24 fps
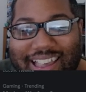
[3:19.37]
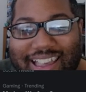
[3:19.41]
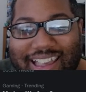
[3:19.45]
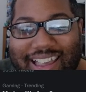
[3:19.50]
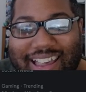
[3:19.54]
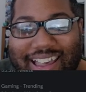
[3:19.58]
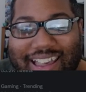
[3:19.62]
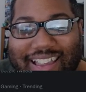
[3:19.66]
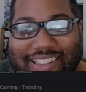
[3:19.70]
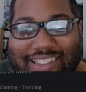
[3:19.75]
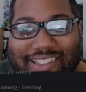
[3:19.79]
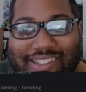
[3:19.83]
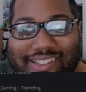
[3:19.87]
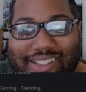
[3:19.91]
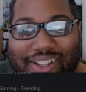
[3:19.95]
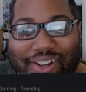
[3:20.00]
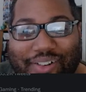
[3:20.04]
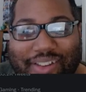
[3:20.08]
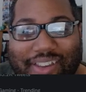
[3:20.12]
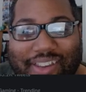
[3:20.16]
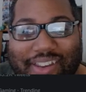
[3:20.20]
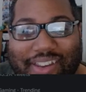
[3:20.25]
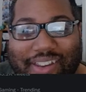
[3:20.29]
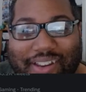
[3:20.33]
How
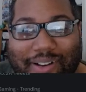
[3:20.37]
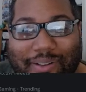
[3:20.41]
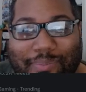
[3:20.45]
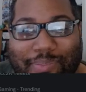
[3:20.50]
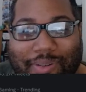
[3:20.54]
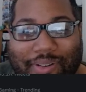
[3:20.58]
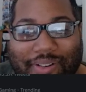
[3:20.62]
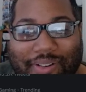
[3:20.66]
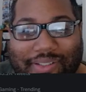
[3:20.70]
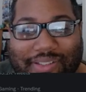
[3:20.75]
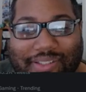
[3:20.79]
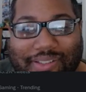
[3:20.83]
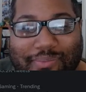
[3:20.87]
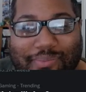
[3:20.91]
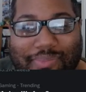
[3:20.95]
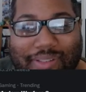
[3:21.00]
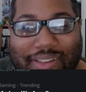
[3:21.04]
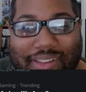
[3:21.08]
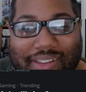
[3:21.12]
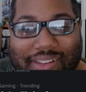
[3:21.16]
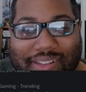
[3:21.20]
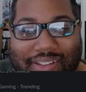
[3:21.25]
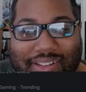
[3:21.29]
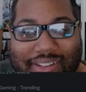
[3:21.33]
salty can a person
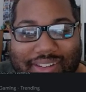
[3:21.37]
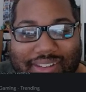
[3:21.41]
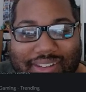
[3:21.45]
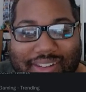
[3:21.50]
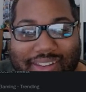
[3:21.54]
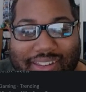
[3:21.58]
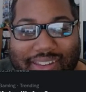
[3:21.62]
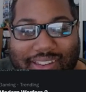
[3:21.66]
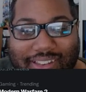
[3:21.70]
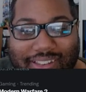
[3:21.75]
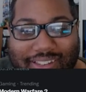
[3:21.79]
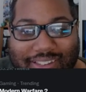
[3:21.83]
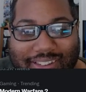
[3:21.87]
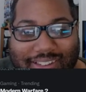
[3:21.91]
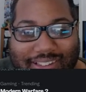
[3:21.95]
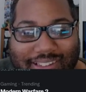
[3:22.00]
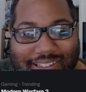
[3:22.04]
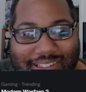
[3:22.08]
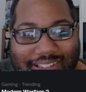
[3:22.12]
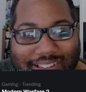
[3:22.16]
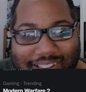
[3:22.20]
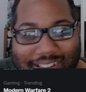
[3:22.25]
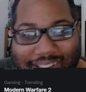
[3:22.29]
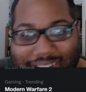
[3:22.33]
be?
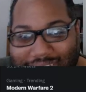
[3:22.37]
Jeez.